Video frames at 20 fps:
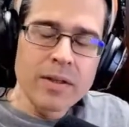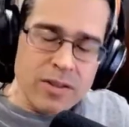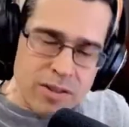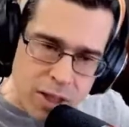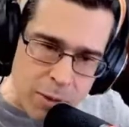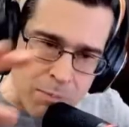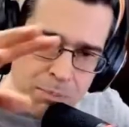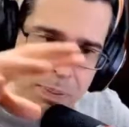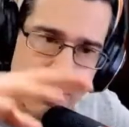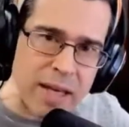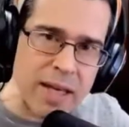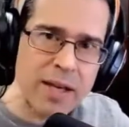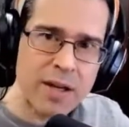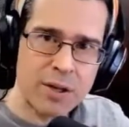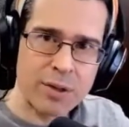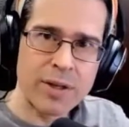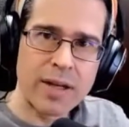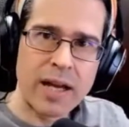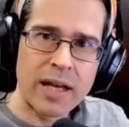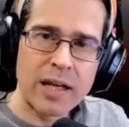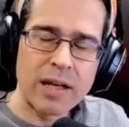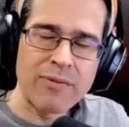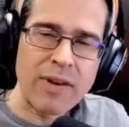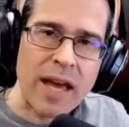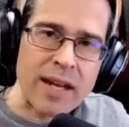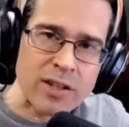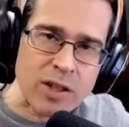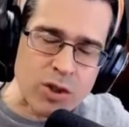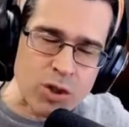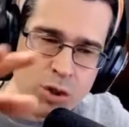to be creative
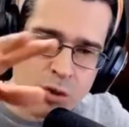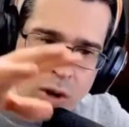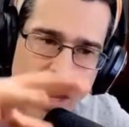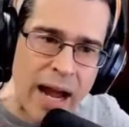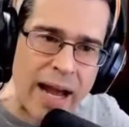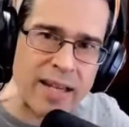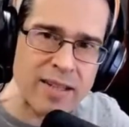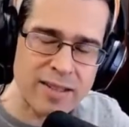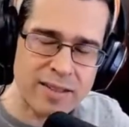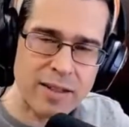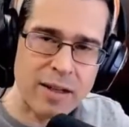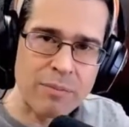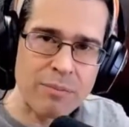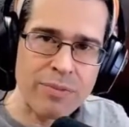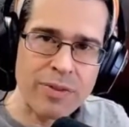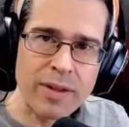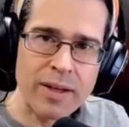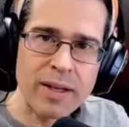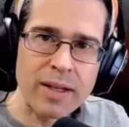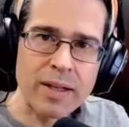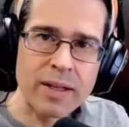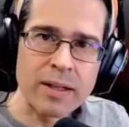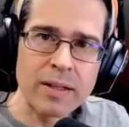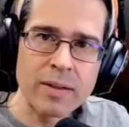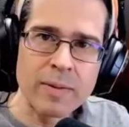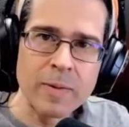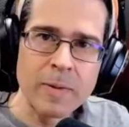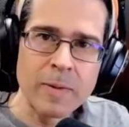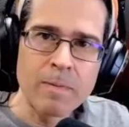and to try something